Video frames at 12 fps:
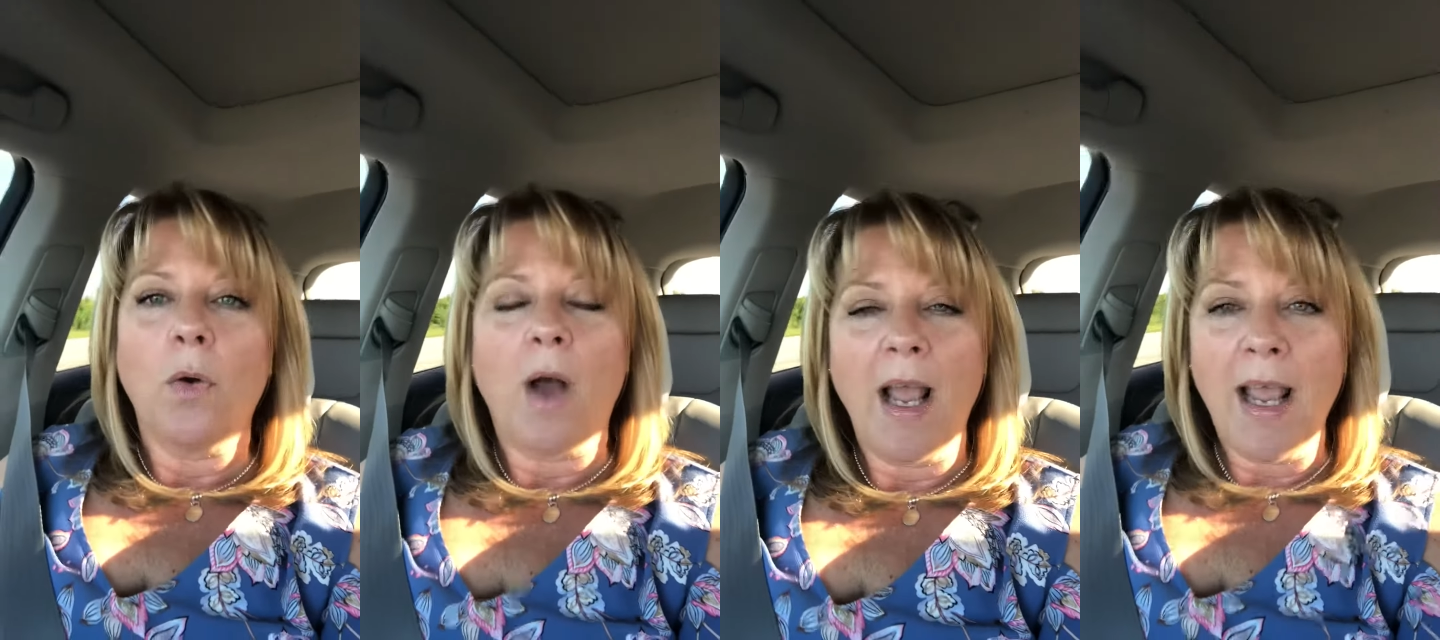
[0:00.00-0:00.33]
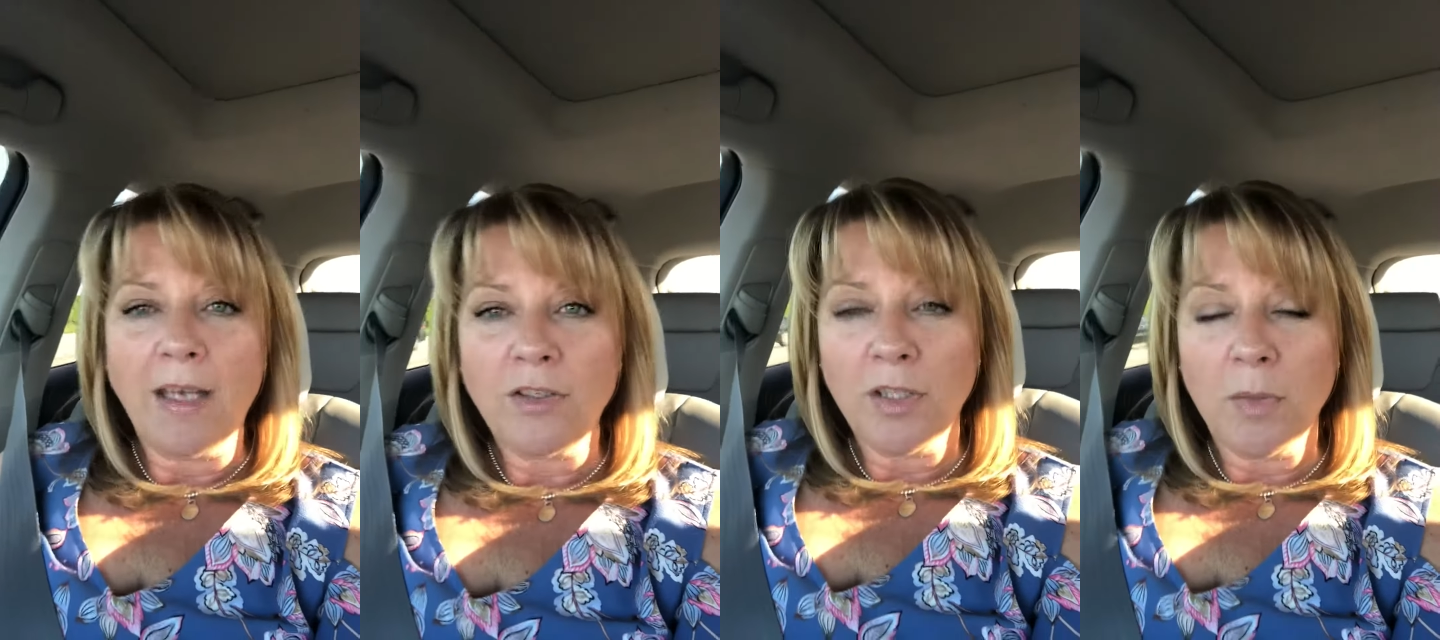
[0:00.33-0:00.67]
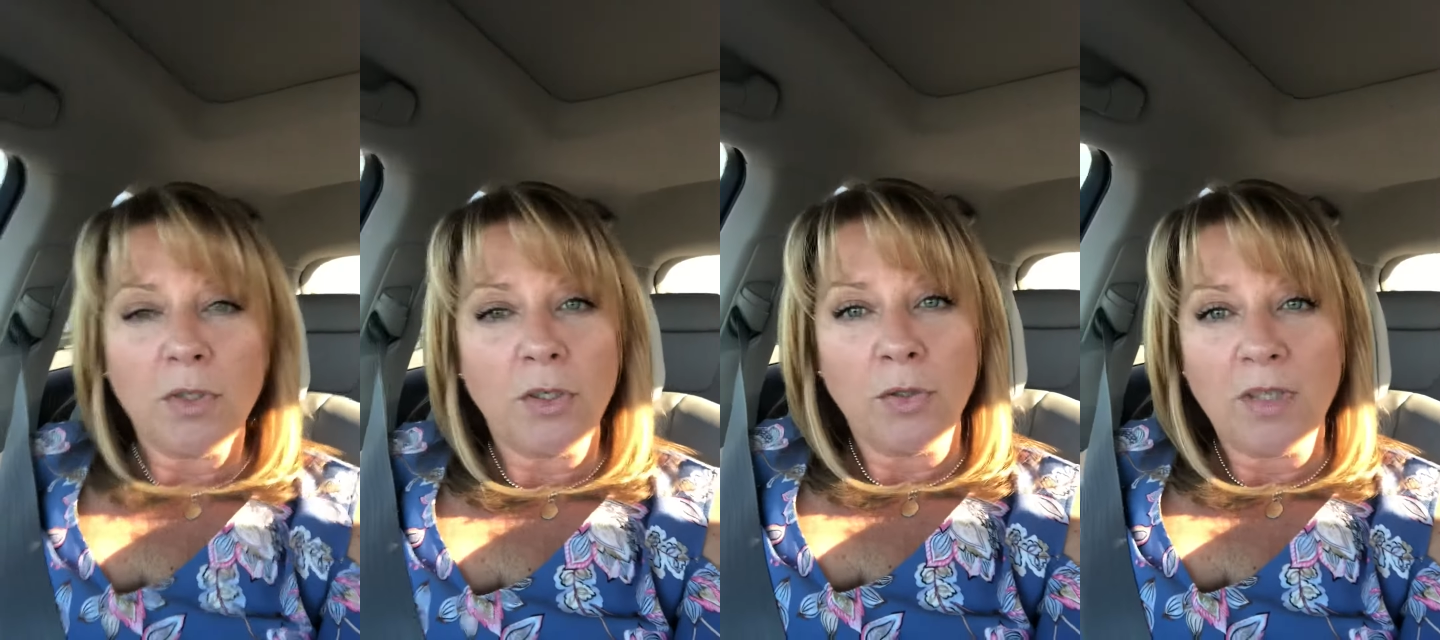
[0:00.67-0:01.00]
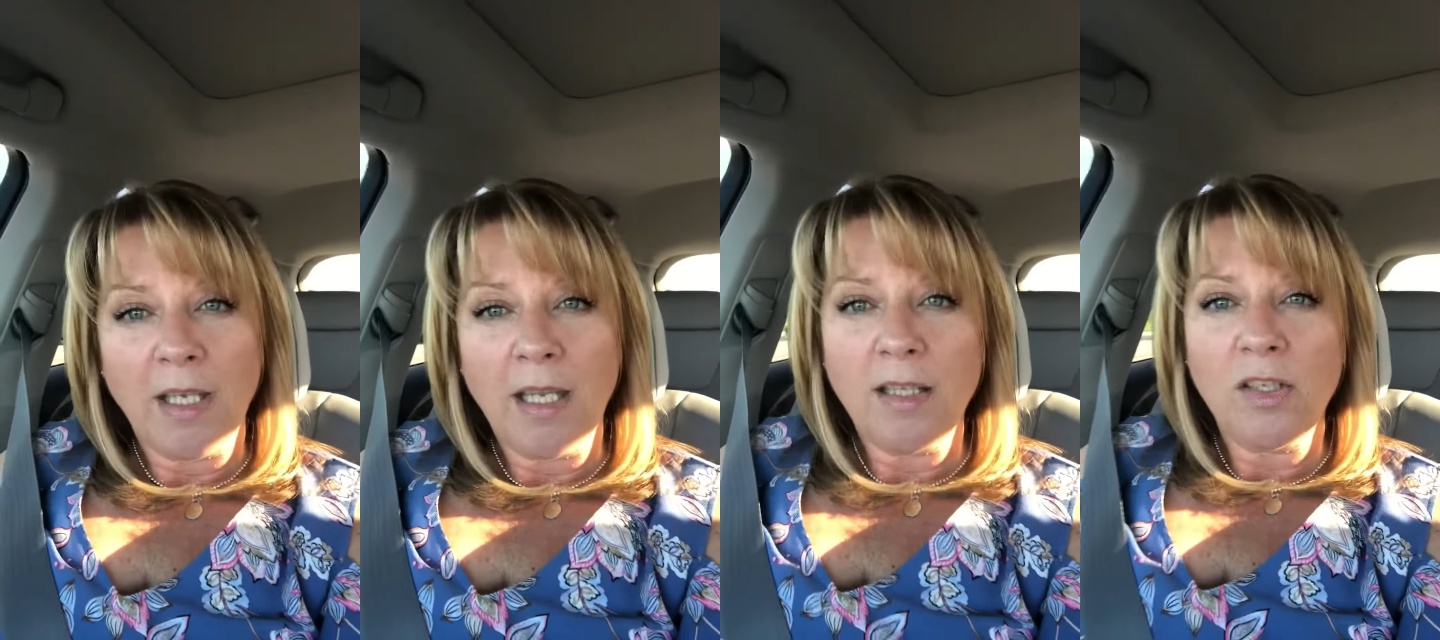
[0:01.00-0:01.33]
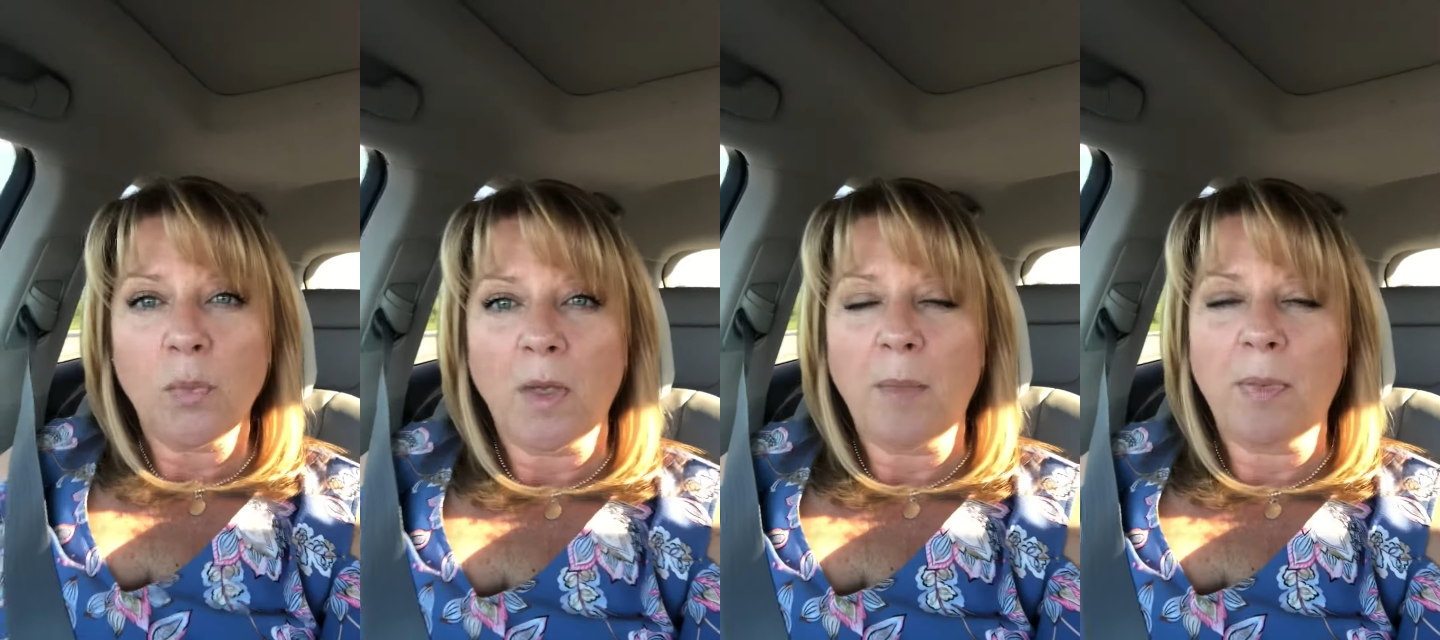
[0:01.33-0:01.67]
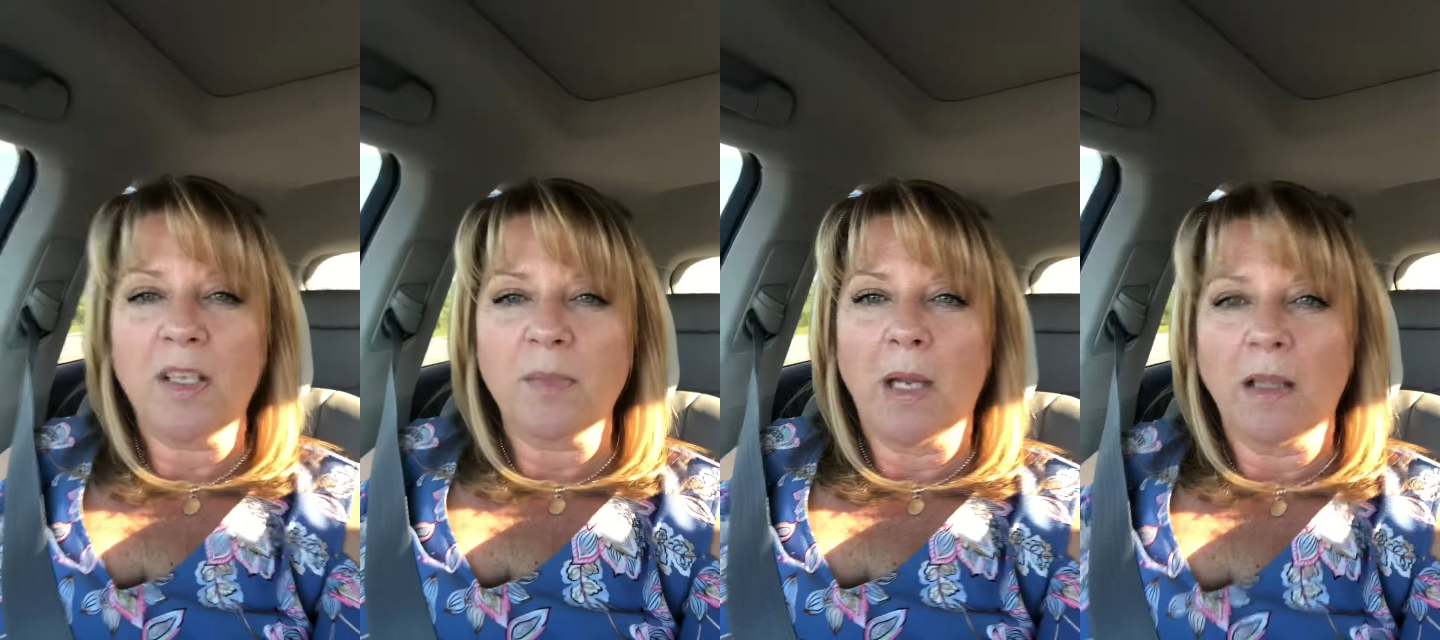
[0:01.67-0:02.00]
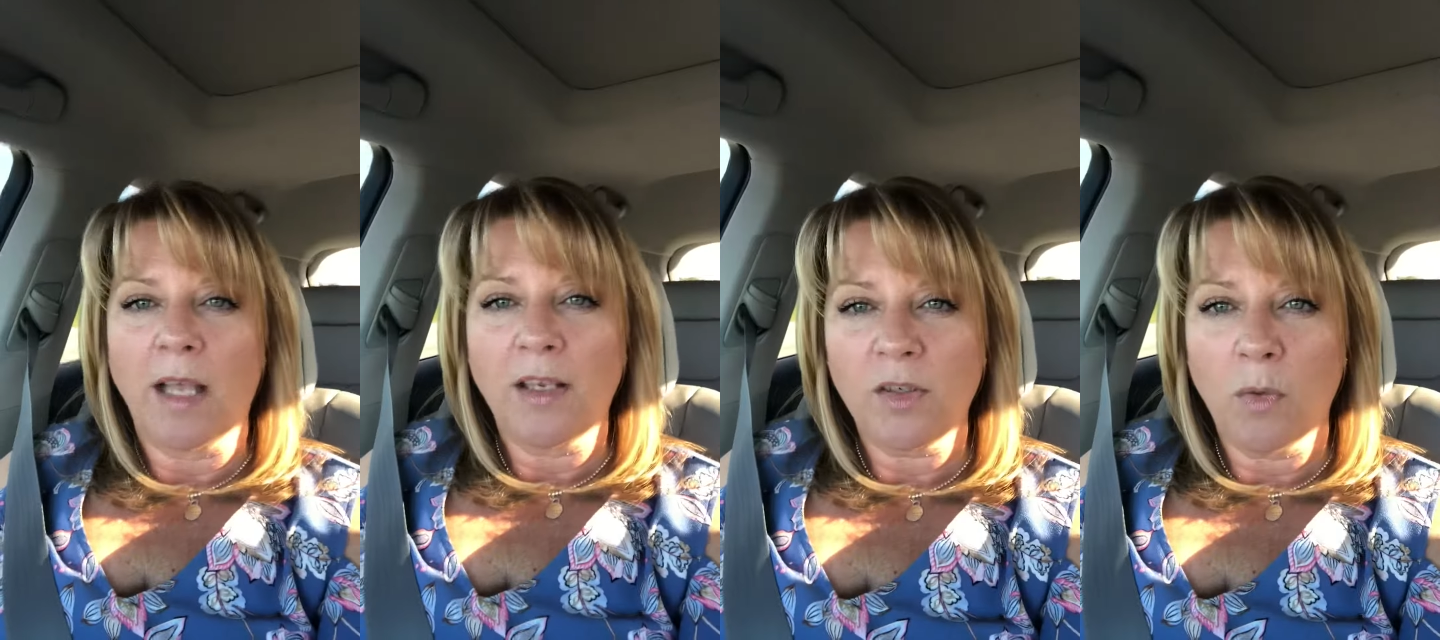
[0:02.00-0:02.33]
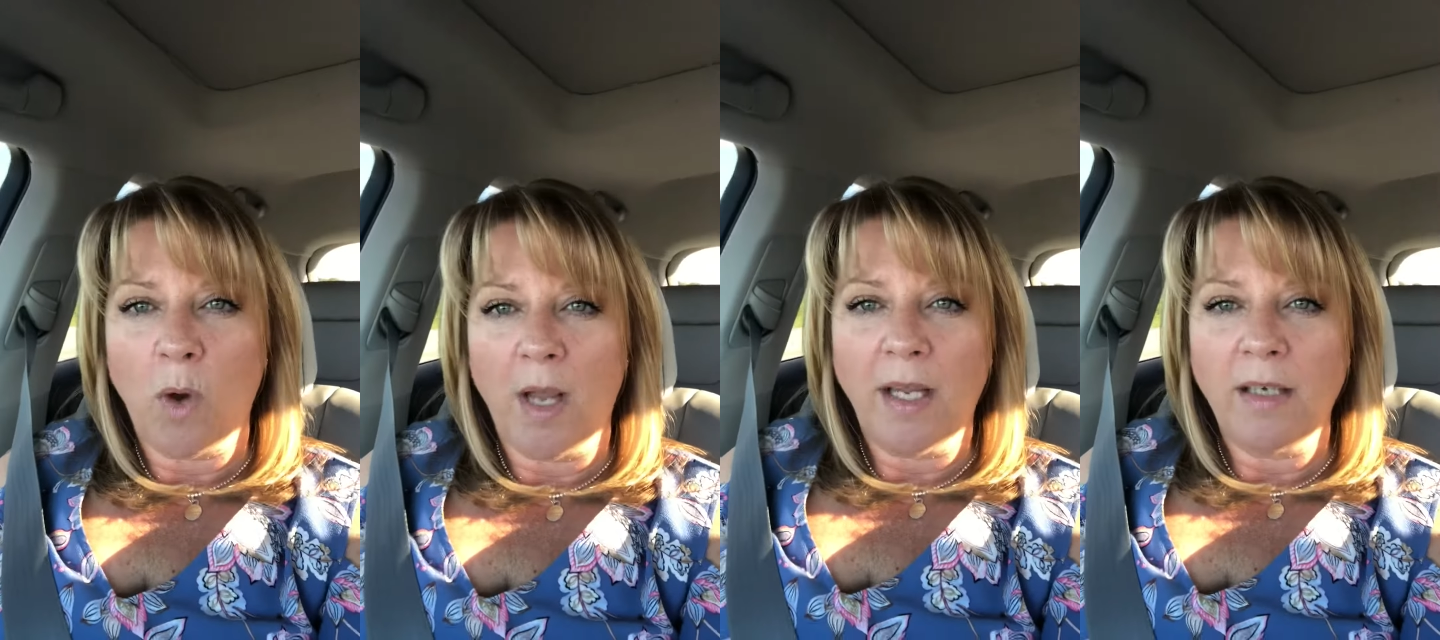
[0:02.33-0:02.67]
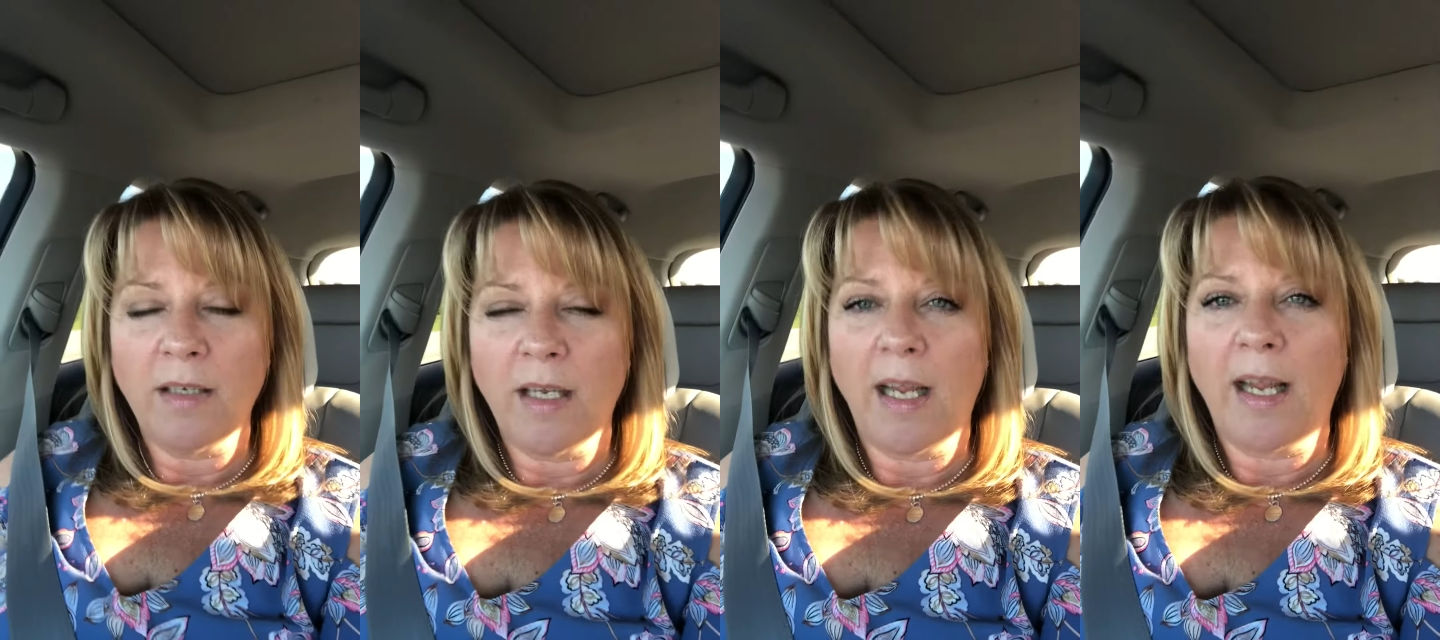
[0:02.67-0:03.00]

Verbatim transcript: So I actually was using it this week because my legs are white